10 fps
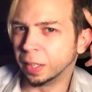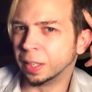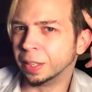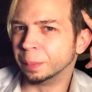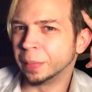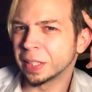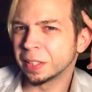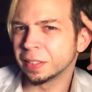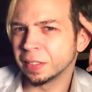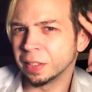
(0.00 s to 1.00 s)

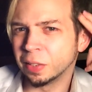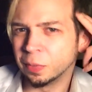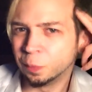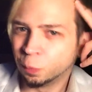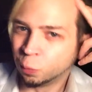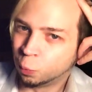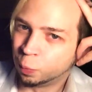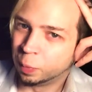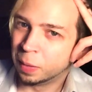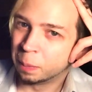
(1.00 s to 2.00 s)
That's
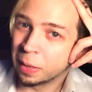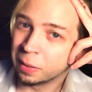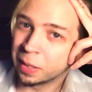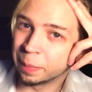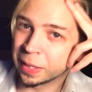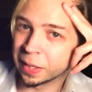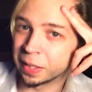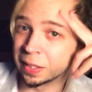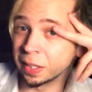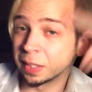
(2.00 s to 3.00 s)
probably the best I
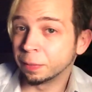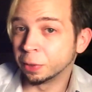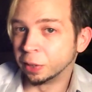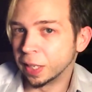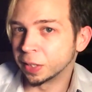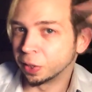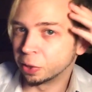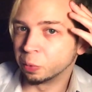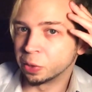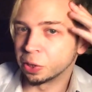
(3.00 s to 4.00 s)
can say, except for the last
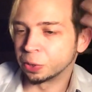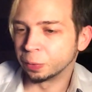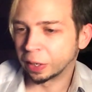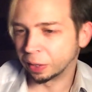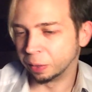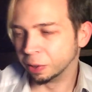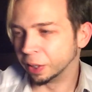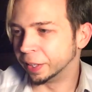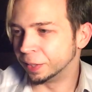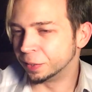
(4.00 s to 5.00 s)
dungeon, which is directly
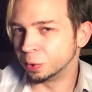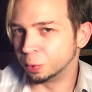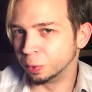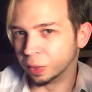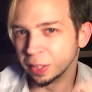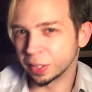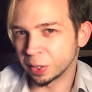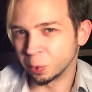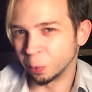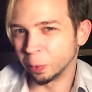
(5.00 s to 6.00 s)
related to this
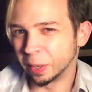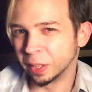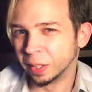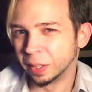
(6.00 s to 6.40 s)
story.